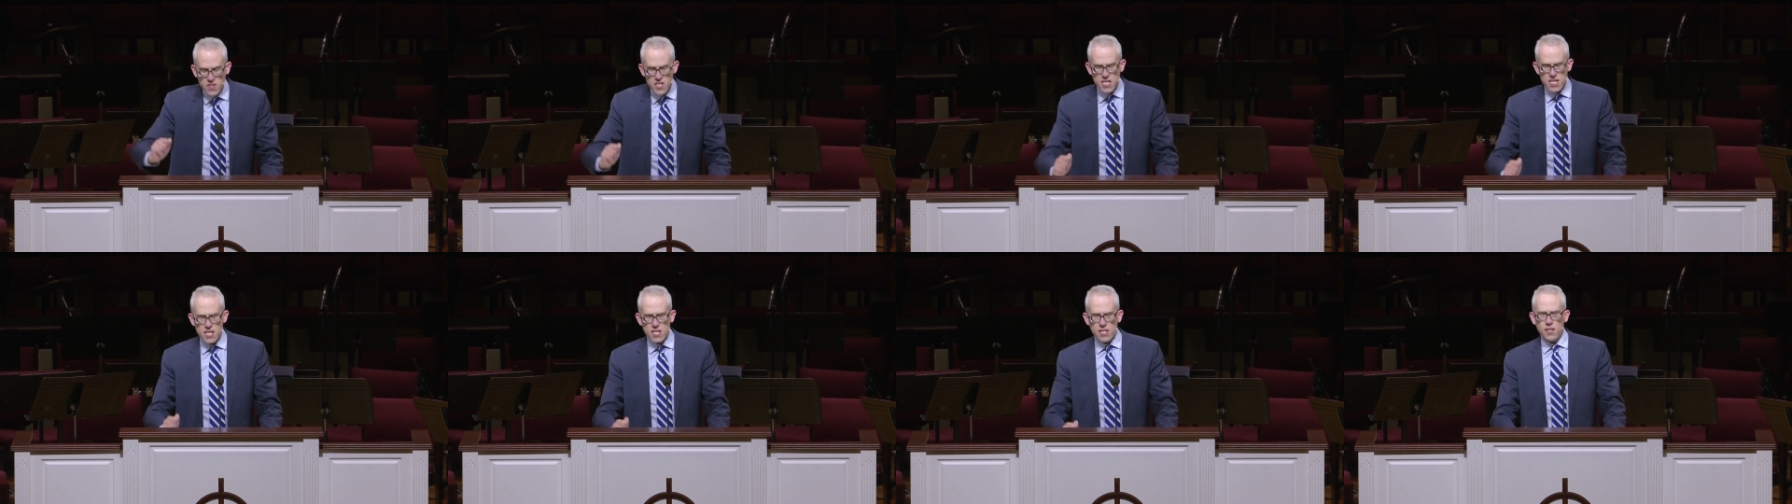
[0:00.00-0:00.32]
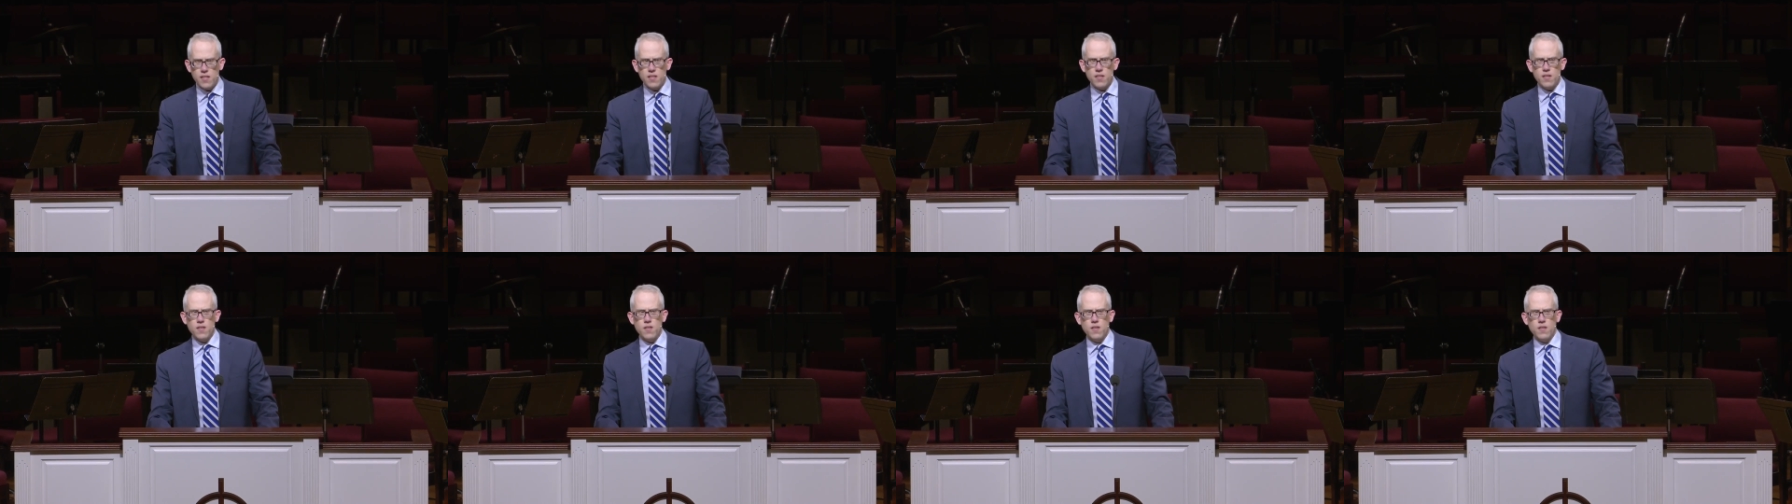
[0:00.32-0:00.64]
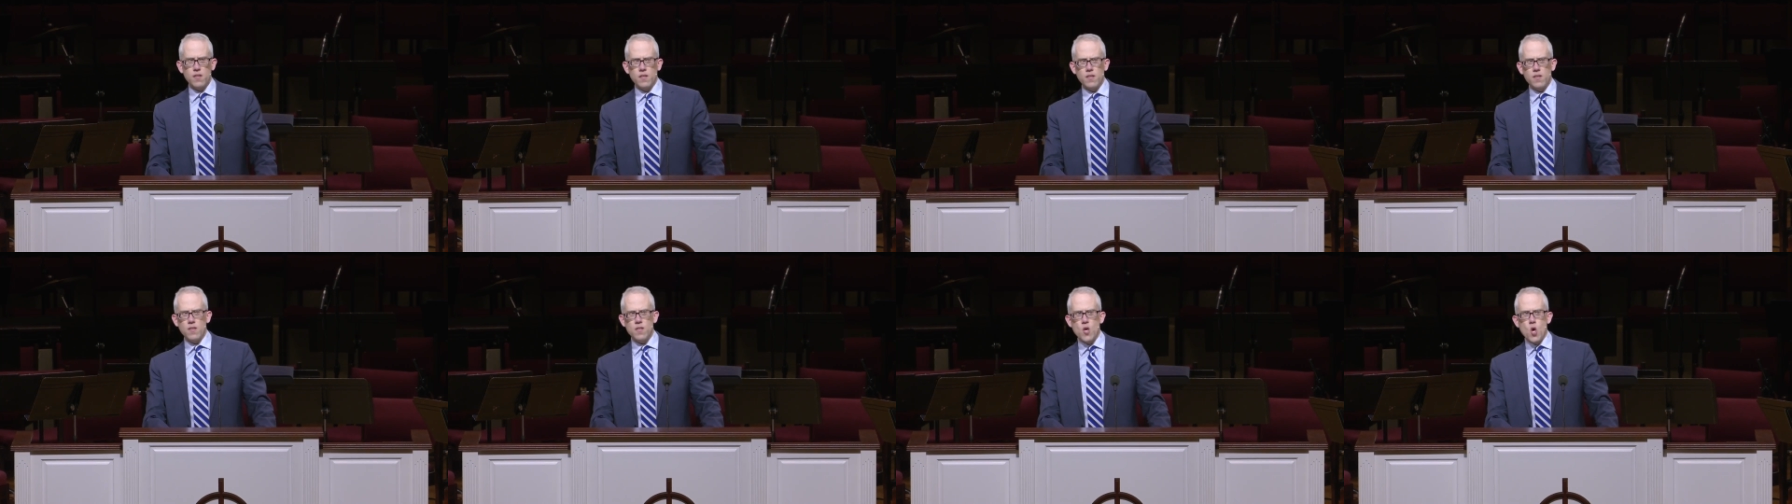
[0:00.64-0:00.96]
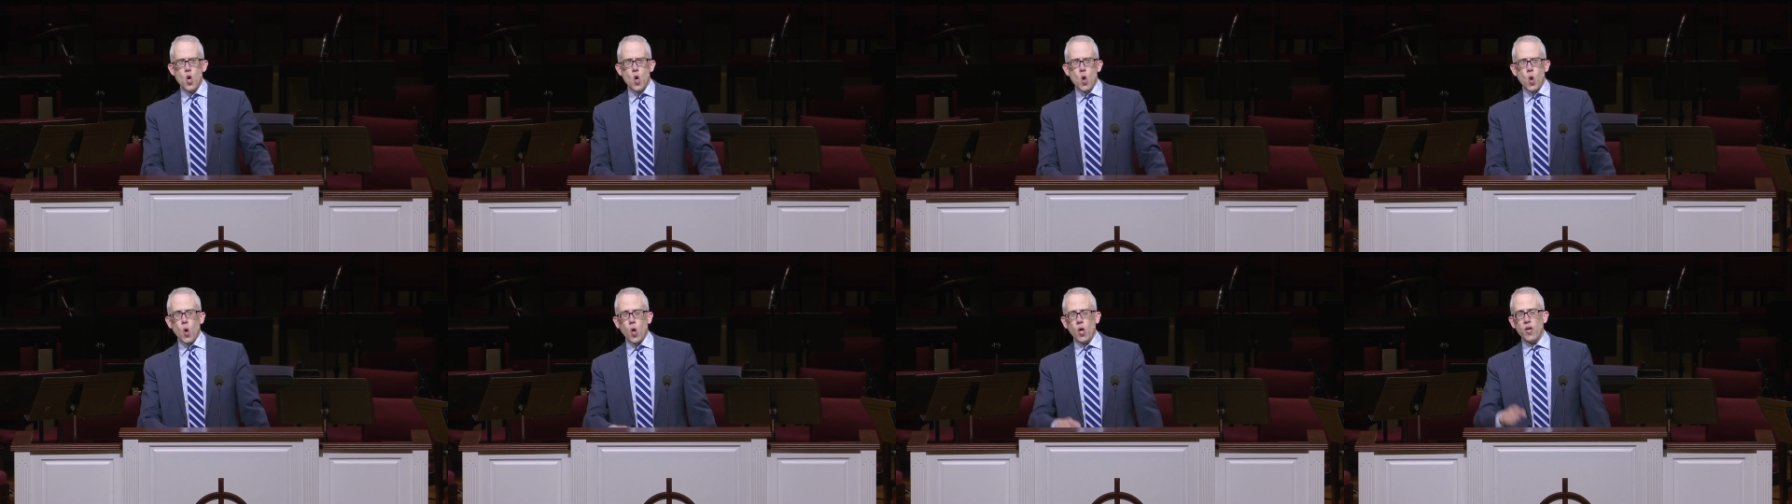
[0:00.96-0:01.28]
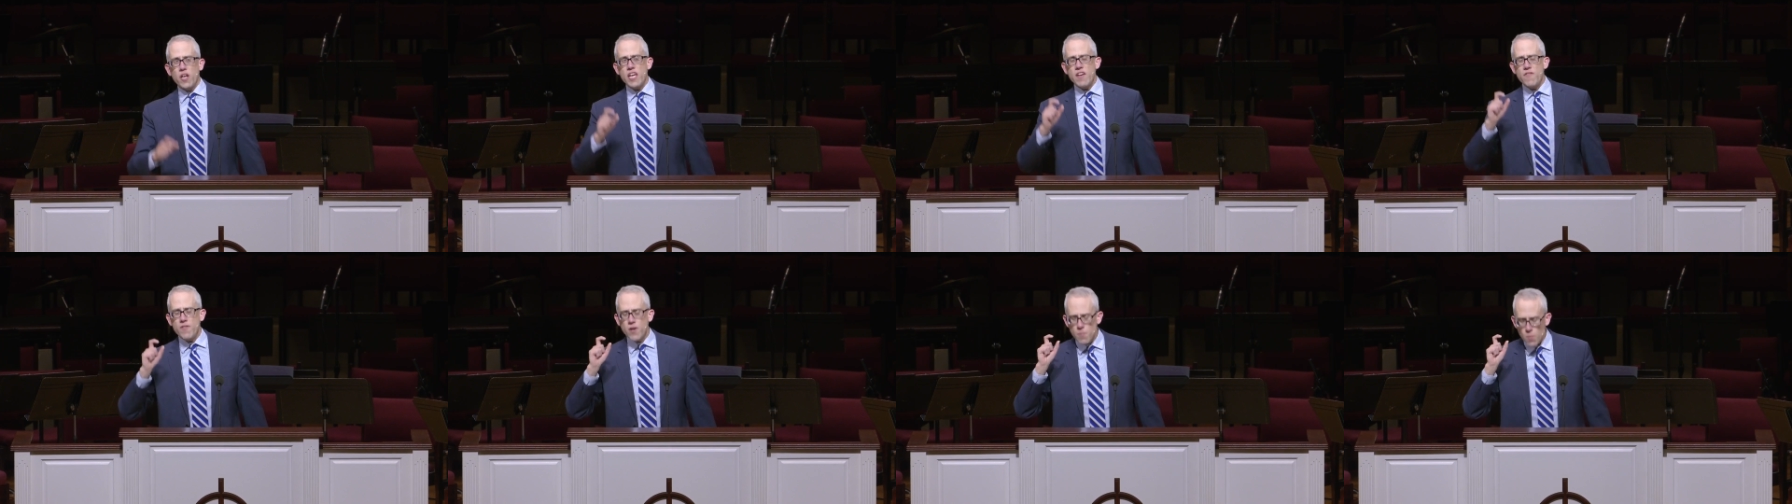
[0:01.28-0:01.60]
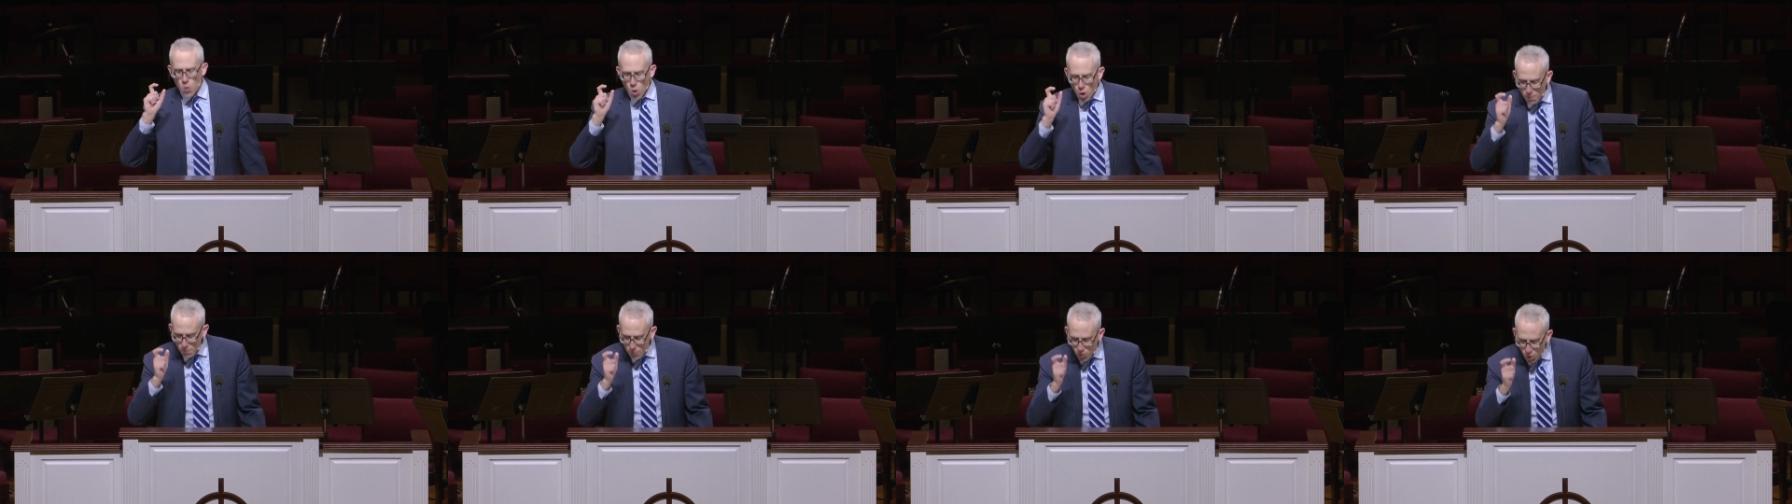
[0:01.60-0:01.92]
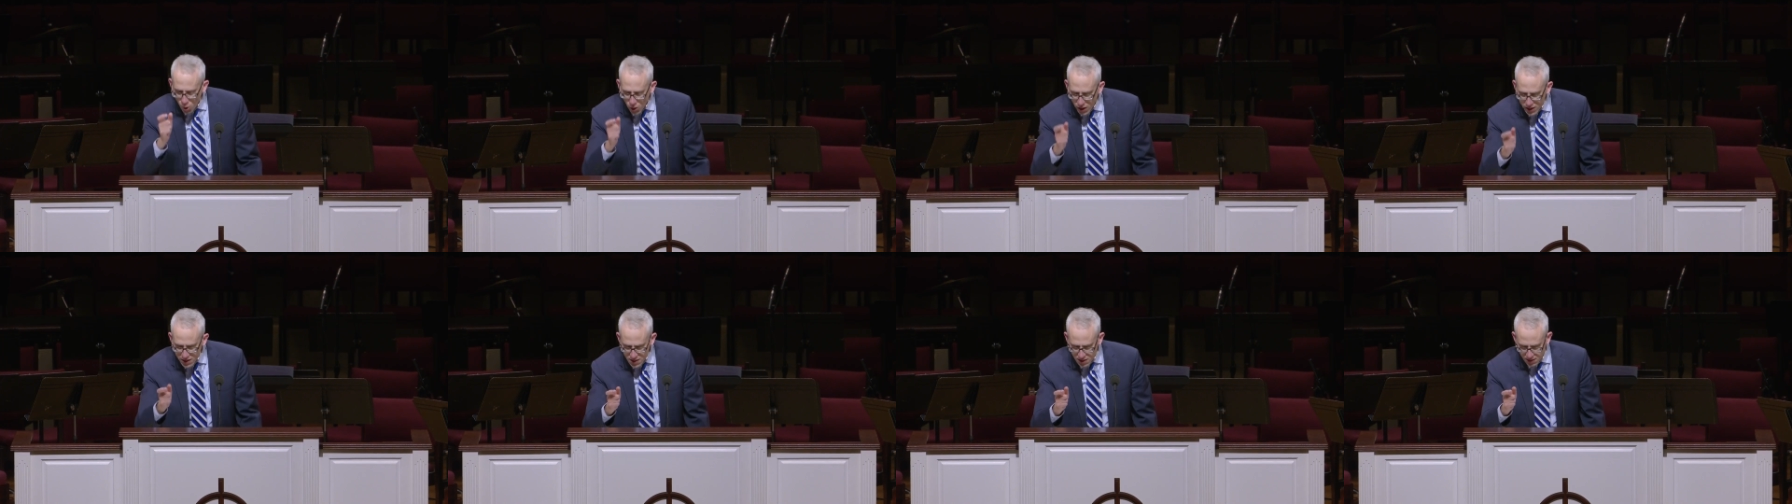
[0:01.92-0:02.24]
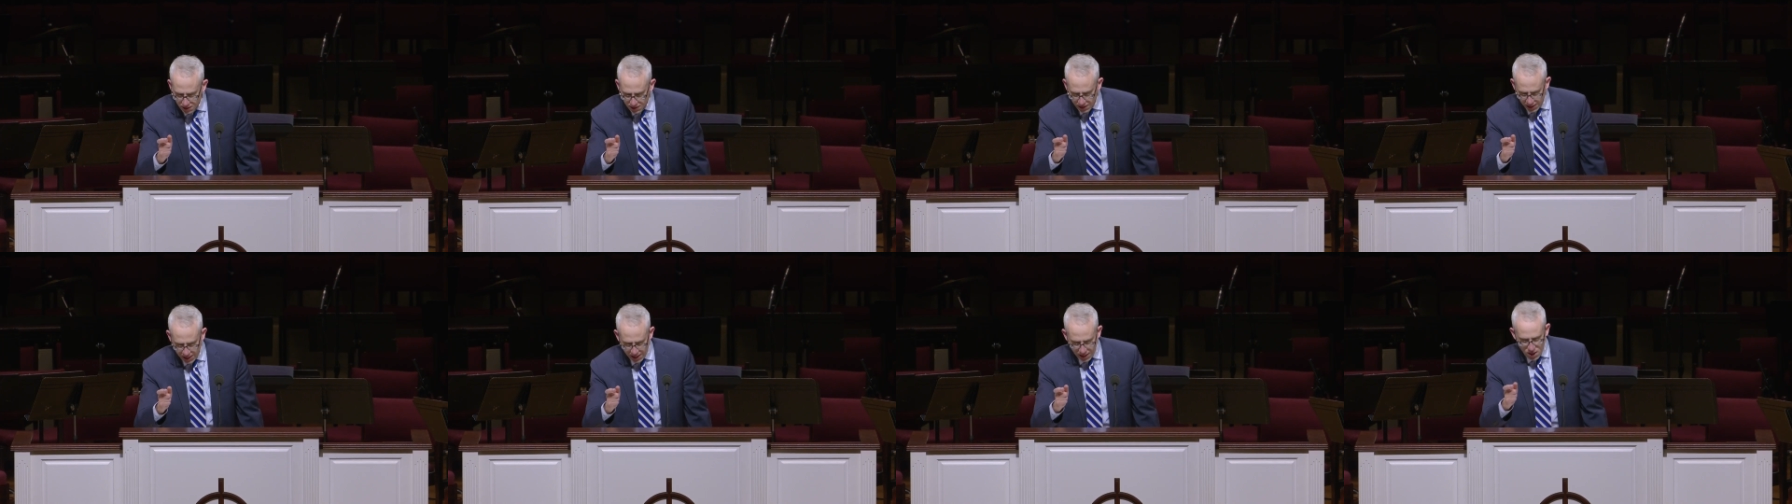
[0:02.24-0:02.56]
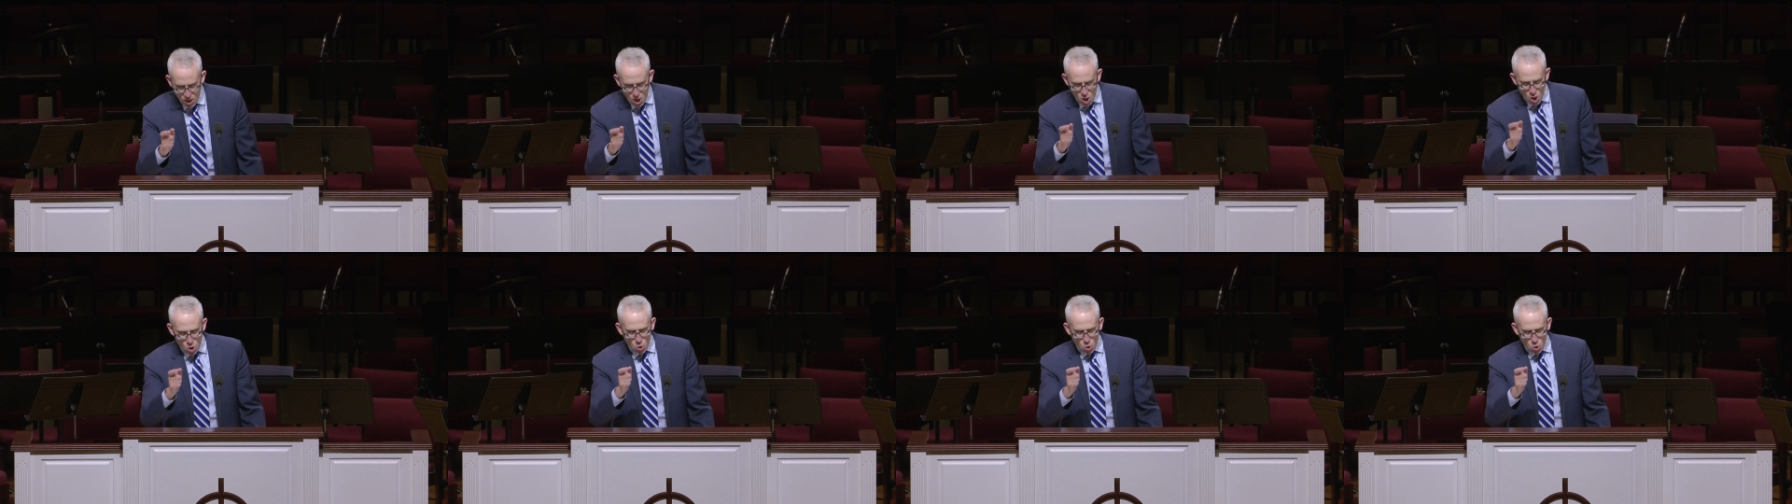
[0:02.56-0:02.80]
need? Or even more poignantly,